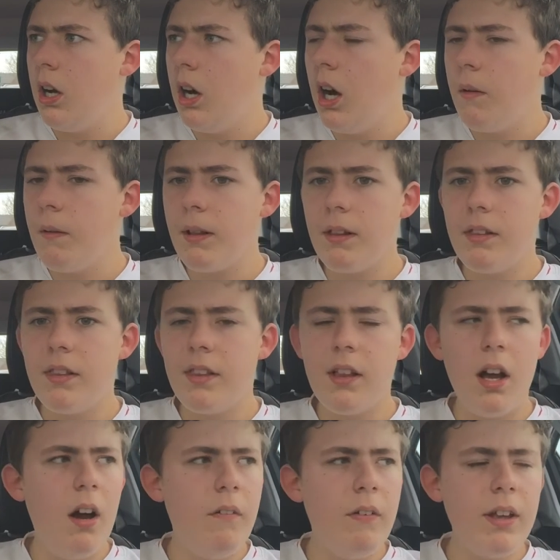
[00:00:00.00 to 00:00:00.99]
I
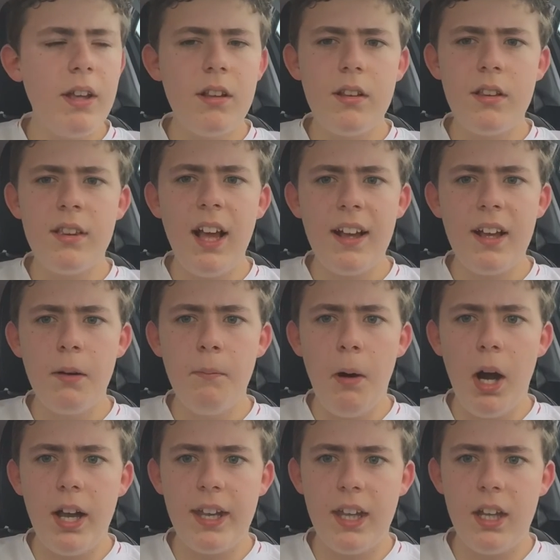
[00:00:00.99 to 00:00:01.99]
think Saka
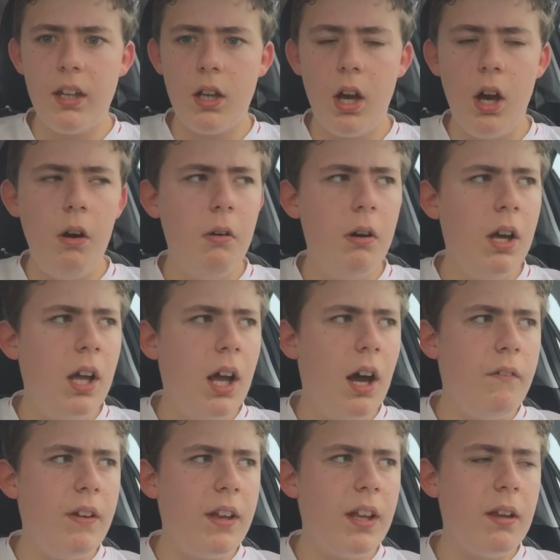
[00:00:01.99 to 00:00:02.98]
might get the goal.
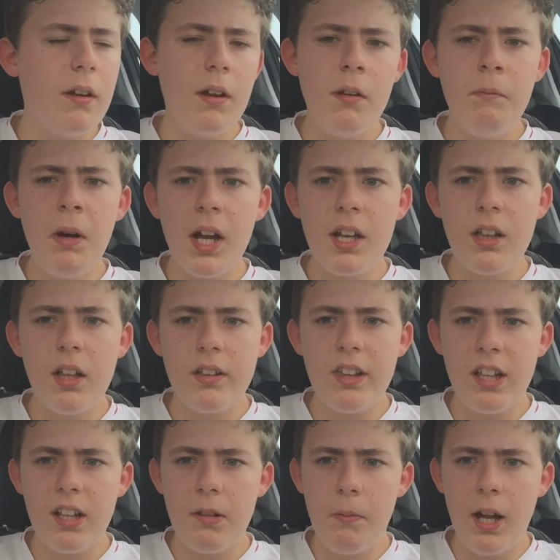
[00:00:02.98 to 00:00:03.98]
I think Michael
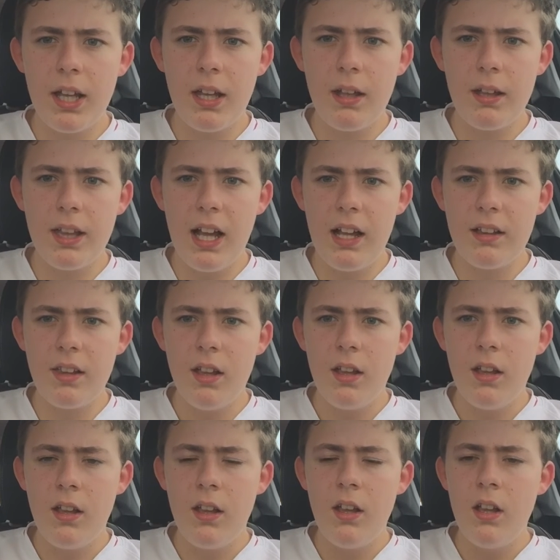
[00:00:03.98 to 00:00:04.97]
Arteta might give that
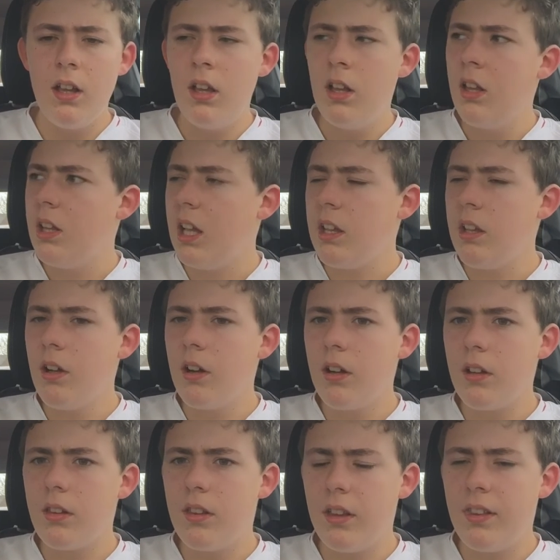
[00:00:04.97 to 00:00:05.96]

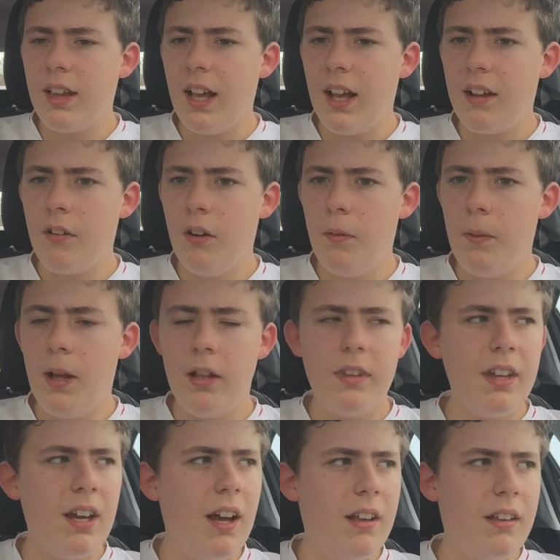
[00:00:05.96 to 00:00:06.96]
youngster Saka a bit of
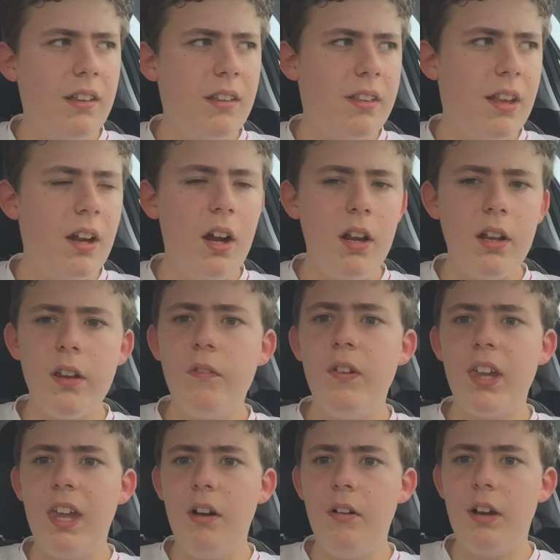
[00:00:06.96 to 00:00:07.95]
chance, and I just
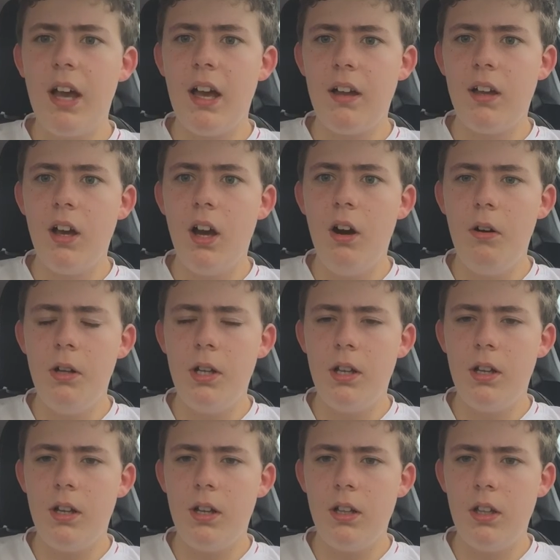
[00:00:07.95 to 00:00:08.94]
think he'll get a goal. I
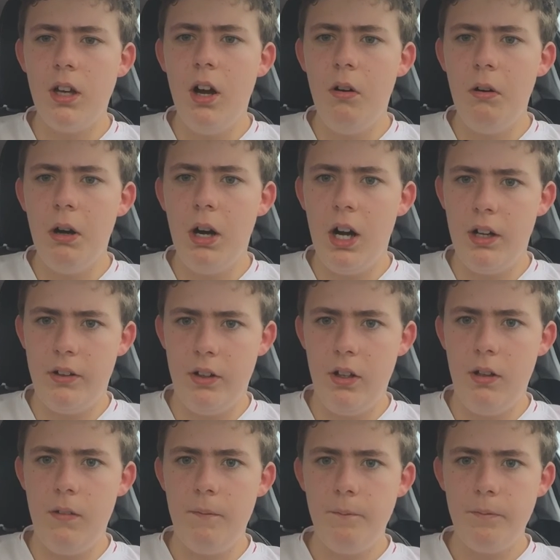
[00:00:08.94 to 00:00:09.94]

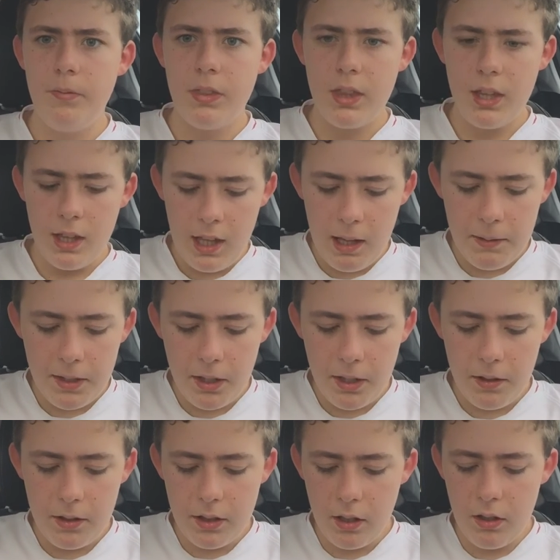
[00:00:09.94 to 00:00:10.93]
do, even
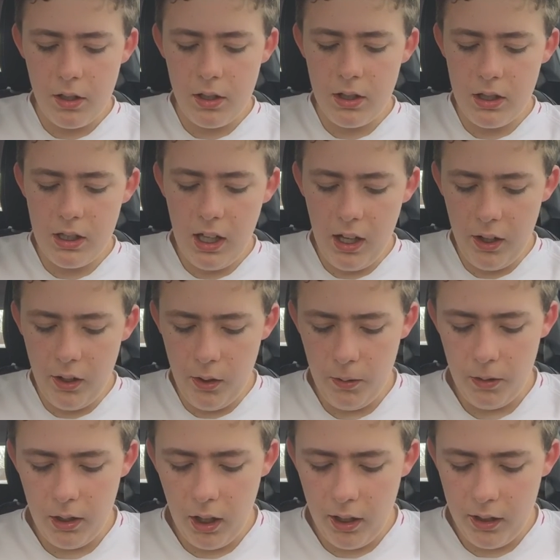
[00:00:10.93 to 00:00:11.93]
though I don't know the
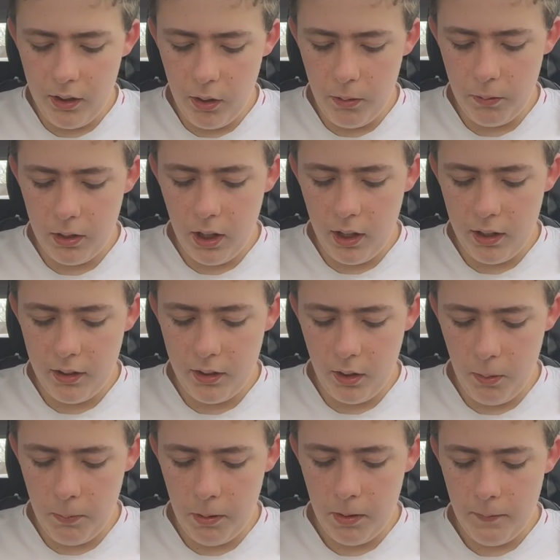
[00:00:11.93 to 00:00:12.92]
lines up.